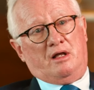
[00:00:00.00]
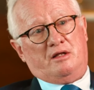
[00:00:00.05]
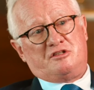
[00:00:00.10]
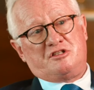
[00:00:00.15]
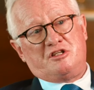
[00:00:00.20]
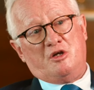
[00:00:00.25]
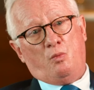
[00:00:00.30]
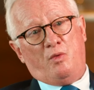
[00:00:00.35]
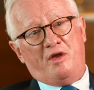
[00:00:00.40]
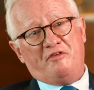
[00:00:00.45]

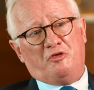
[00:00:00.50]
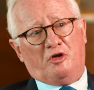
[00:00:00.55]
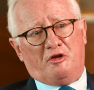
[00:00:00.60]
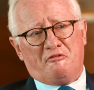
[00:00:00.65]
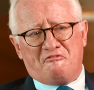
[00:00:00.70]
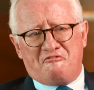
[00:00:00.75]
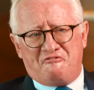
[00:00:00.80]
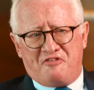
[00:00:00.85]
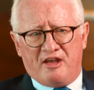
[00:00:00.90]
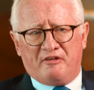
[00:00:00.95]
So we've got a
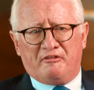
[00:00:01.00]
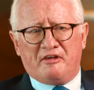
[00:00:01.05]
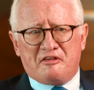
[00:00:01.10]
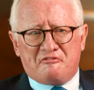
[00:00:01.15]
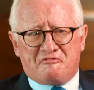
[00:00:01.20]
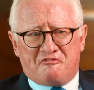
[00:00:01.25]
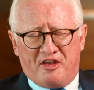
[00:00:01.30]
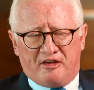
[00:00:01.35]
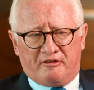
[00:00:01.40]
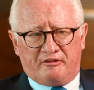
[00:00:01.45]
very,
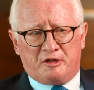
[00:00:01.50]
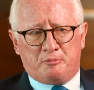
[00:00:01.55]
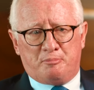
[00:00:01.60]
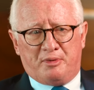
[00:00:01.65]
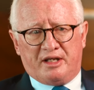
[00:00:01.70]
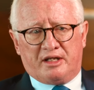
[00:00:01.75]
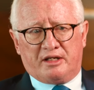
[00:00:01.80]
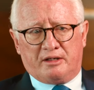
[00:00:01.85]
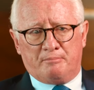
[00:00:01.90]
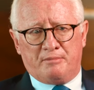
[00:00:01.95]
very
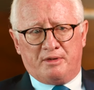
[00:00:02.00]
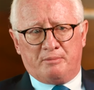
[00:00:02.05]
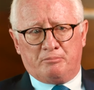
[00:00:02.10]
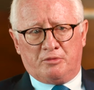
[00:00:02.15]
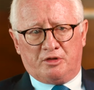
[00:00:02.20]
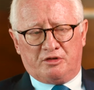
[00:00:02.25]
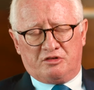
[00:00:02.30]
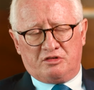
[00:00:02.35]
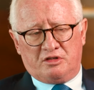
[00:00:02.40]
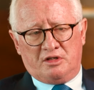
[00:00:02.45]
big
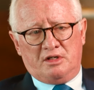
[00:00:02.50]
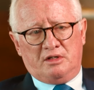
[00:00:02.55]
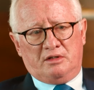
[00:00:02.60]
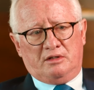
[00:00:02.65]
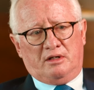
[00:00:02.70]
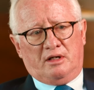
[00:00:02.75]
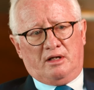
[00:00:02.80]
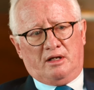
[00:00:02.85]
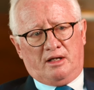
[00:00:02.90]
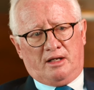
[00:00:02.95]
commitment
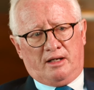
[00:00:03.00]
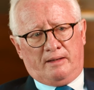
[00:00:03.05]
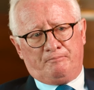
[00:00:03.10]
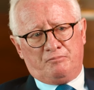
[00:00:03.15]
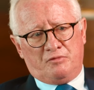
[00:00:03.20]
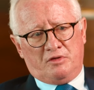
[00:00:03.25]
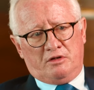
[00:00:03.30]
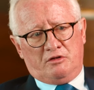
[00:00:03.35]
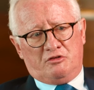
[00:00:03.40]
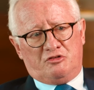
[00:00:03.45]
to
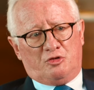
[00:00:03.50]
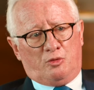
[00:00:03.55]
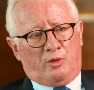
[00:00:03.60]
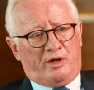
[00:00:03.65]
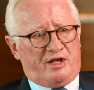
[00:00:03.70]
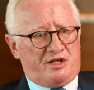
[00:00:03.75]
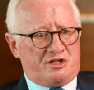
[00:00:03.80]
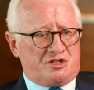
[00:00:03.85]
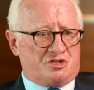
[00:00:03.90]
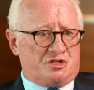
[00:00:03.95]

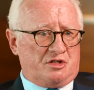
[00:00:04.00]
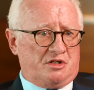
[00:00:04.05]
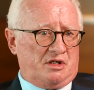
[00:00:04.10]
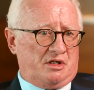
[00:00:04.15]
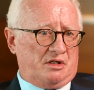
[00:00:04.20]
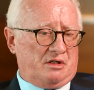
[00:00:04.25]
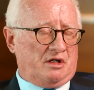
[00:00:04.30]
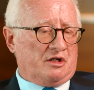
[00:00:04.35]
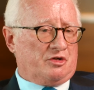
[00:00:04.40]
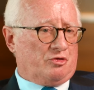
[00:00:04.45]

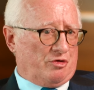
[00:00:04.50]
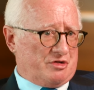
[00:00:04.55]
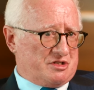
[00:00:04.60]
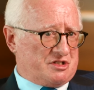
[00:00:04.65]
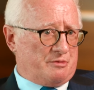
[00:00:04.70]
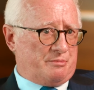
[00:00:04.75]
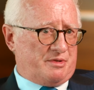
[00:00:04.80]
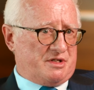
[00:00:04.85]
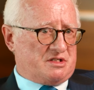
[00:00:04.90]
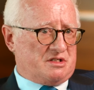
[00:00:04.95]
ESG across
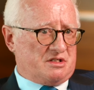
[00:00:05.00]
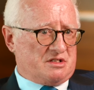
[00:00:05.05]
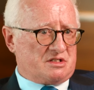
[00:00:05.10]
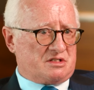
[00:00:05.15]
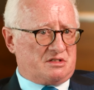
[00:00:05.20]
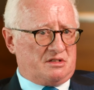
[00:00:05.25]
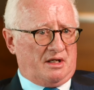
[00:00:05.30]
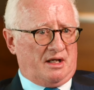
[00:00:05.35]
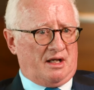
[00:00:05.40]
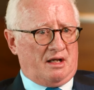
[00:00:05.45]
the
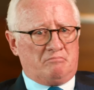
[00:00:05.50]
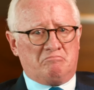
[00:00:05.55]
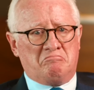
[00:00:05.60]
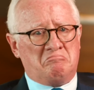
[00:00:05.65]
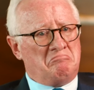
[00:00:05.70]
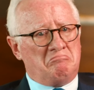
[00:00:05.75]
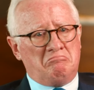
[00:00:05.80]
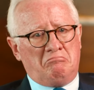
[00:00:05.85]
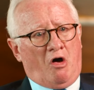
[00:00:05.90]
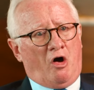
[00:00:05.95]
business.
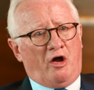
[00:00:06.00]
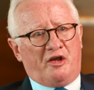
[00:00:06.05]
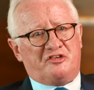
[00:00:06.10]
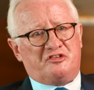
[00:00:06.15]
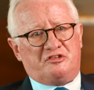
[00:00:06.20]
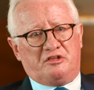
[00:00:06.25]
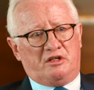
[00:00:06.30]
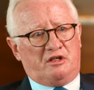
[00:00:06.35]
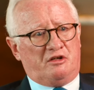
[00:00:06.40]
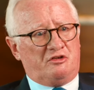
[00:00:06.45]
I
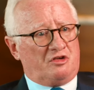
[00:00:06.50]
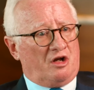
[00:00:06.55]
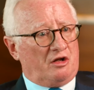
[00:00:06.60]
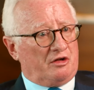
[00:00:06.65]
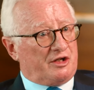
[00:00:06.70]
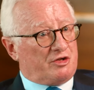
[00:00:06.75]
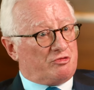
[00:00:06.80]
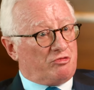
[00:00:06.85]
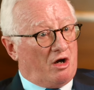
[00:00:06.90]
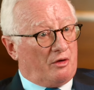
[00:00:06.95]
see it as
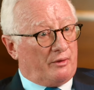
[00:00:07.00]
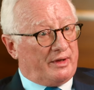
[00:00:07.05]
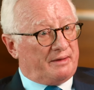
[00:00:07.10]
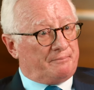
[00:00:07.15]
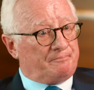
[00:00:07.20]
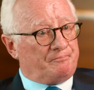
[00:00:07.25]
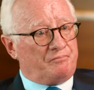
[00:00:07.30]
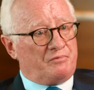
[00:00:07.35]
only growing.